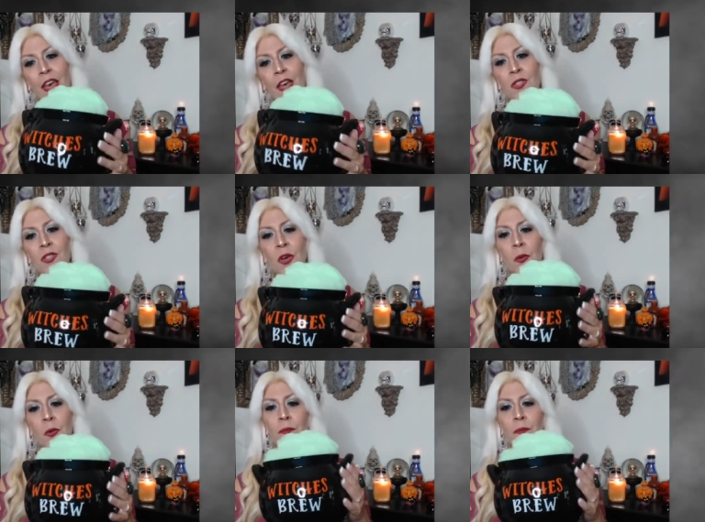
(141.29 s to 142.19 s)

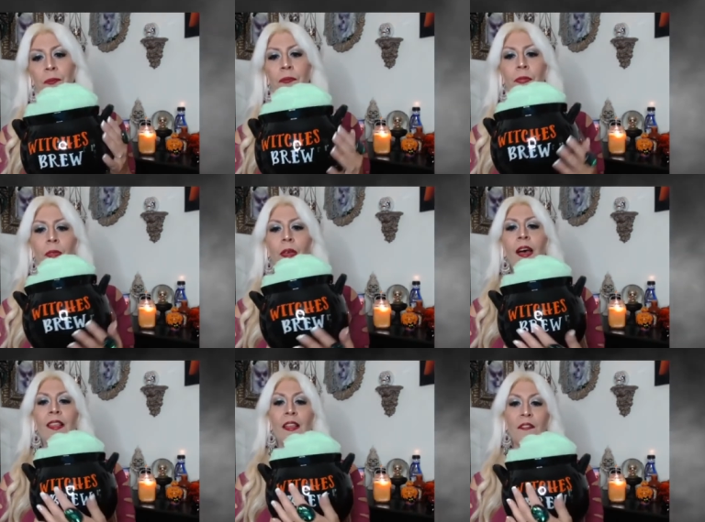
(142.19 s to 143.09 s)
So
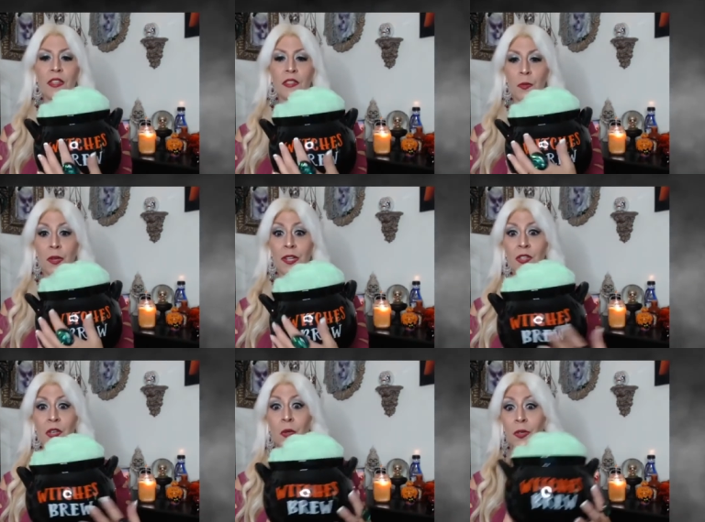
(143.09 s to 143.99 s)
I love this one. It's a
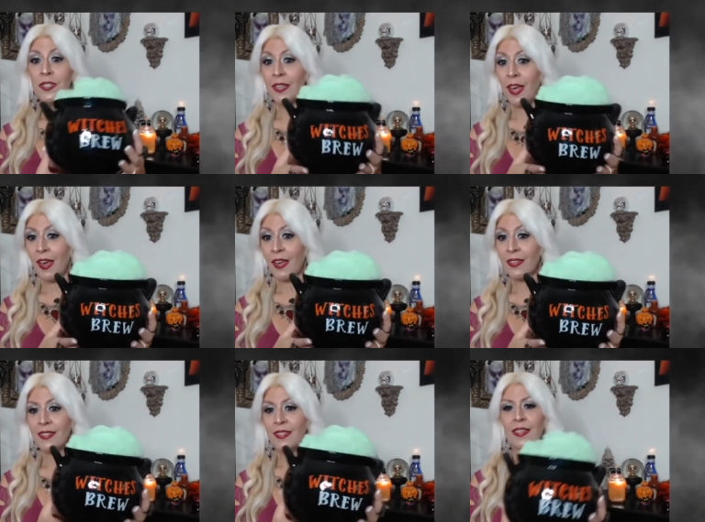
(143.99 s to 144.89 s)
good
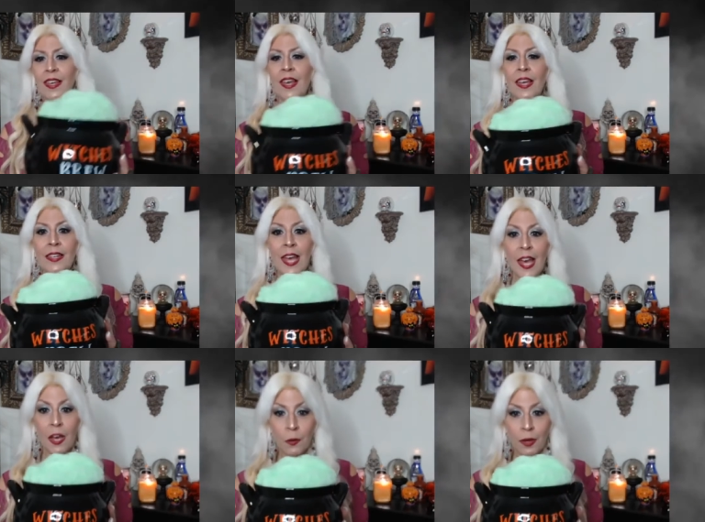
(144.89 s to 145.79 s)
size.
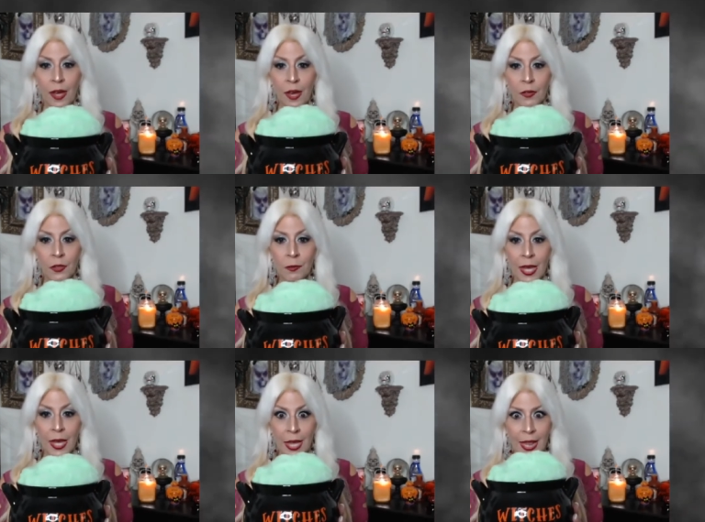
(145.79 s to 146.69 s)
Now, how you
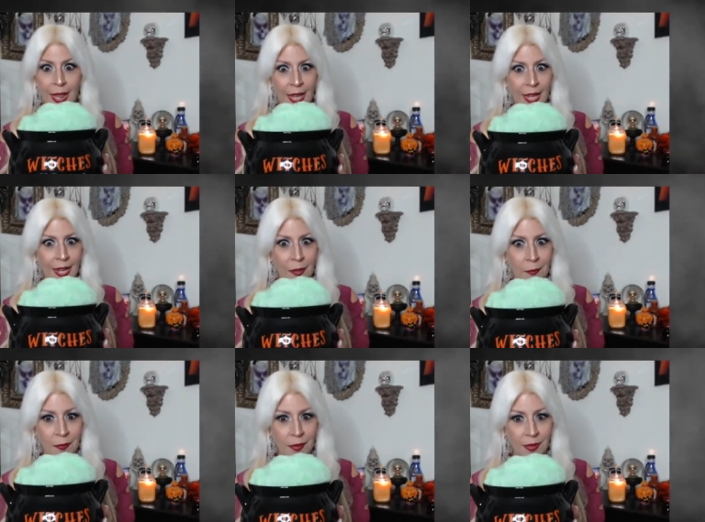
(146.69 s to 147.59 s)
make it lit
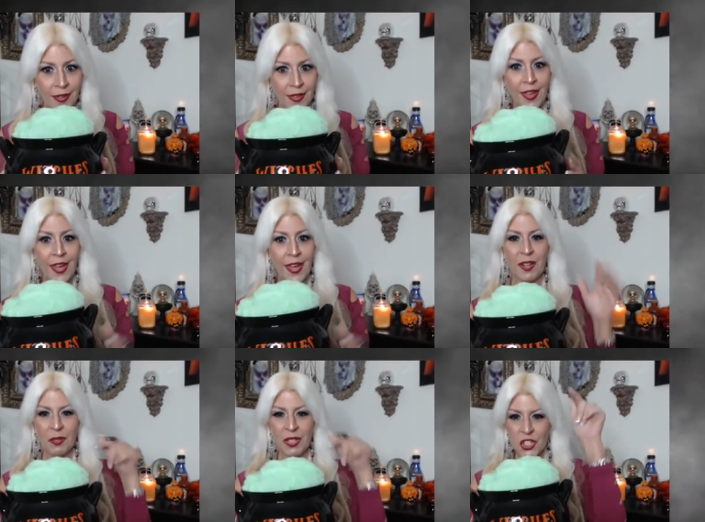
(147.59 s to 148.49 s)
up, and I'm
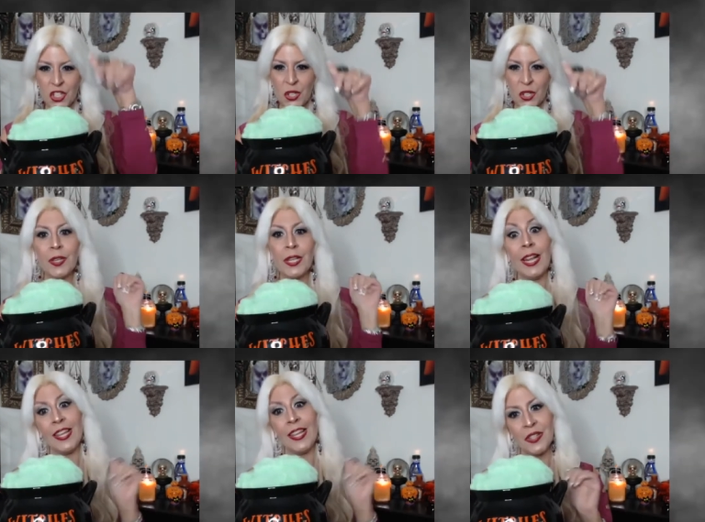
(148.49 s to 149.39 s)
going to show you with the
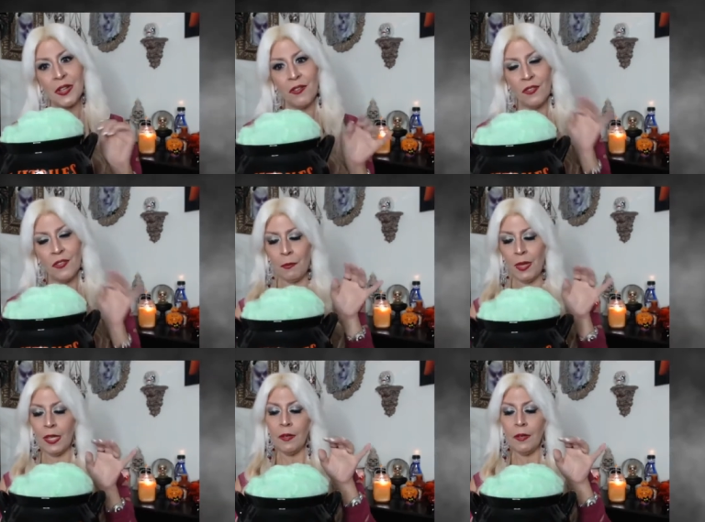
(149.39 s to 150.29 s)
lights off in a
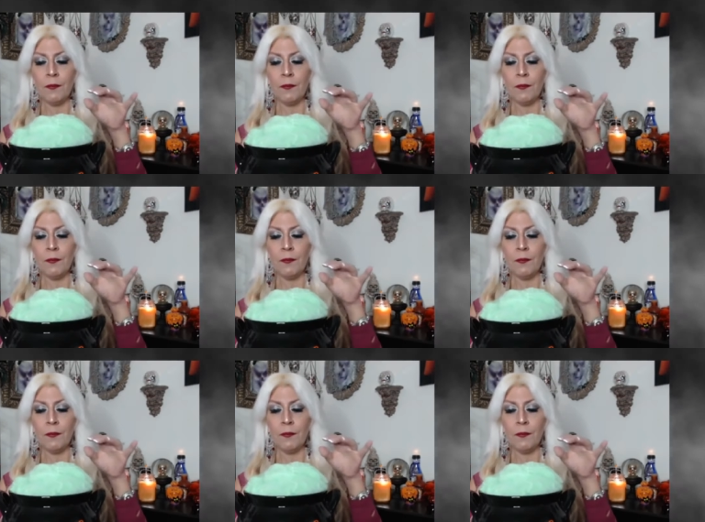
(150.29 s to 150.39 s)
minute.